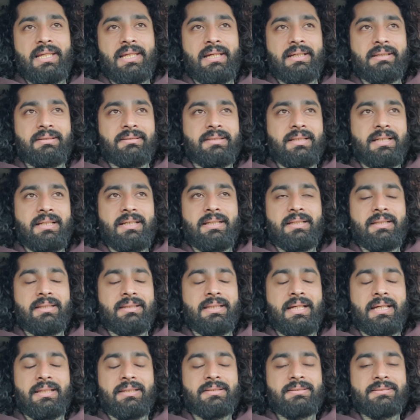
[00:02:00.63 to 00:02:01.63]
Like that
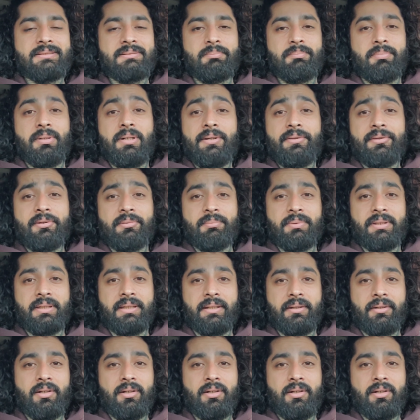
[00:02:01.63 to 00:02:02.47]
doesn't bother me at